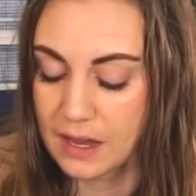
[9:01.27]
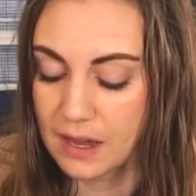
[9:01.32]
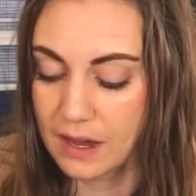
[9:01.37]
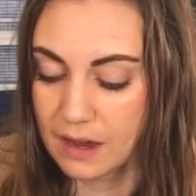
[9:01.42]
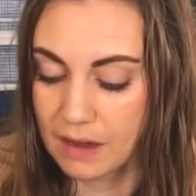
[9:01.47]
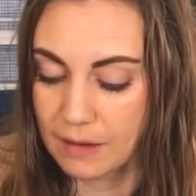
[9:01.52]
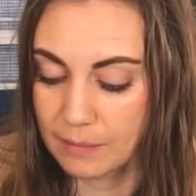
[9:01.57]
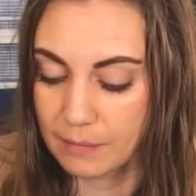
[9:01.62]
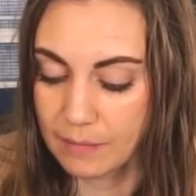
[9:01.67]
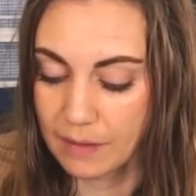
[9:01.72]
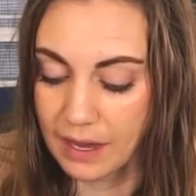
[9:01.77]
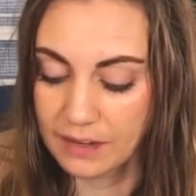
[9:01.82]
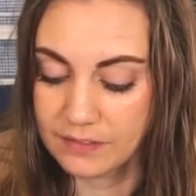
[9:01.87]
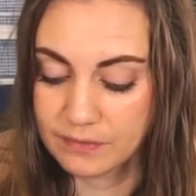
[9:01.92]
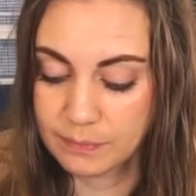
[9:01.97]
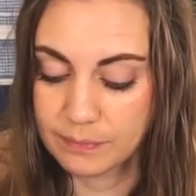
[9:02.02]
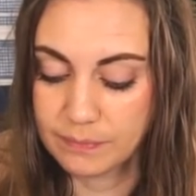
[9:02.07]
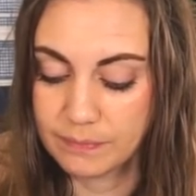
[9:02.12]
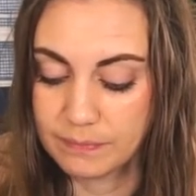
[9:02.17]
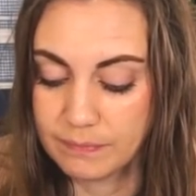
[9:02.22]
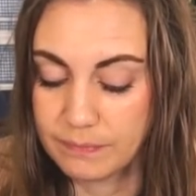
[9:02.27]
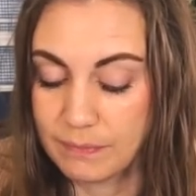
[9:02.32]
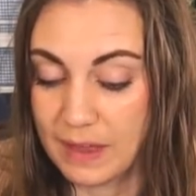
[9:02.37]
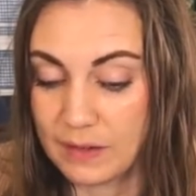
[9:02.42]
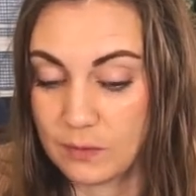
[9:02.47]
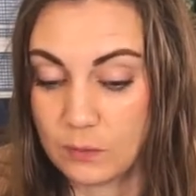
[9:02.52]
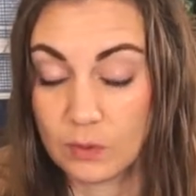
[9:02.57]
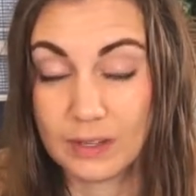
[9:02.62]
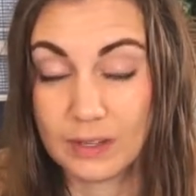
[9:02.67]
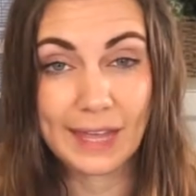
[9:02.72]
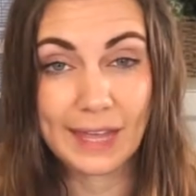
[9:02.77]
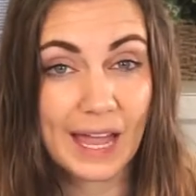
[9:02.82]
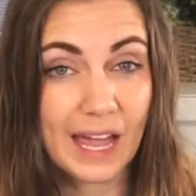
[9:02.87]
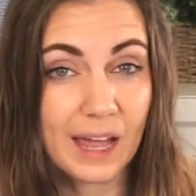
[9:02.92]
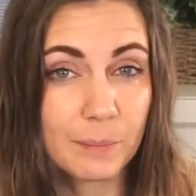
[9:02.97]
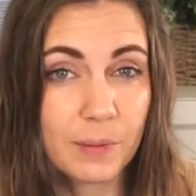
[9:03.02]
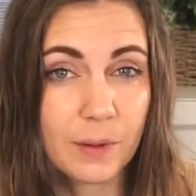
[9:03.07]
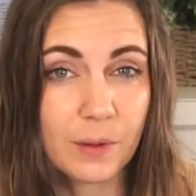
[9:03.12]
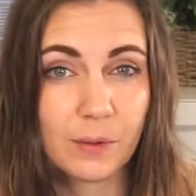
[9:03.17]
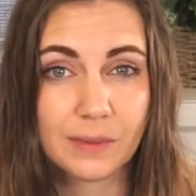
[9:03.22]
Um, I've been
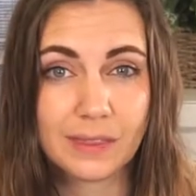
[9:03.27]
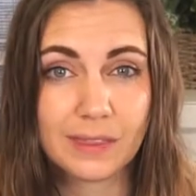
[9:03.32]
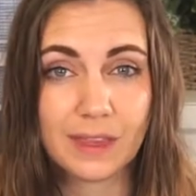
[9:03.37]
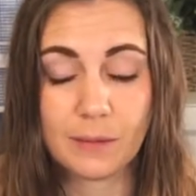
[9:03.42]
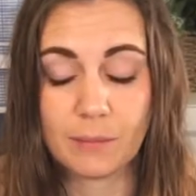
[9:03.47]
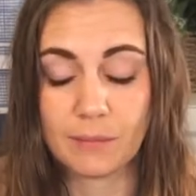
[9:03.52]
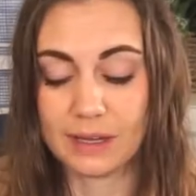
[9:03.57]
happy with it.